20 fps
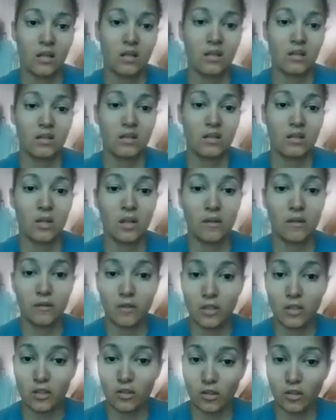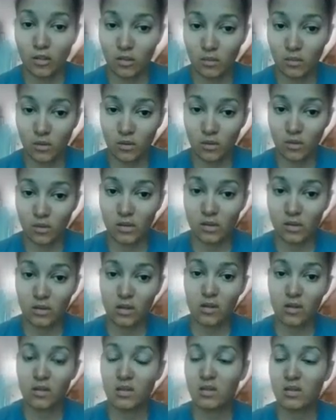The seminiferous tubules
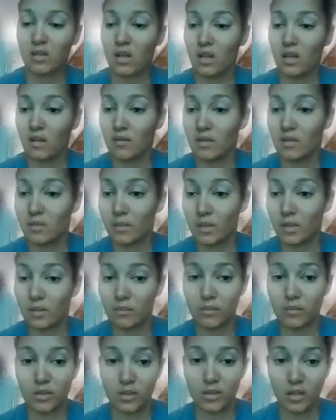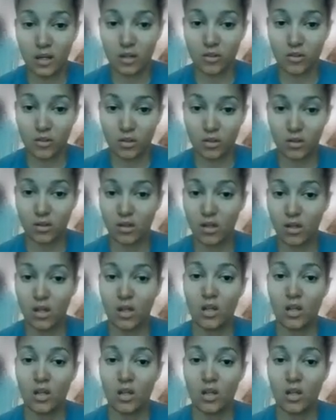are the site of sperm production.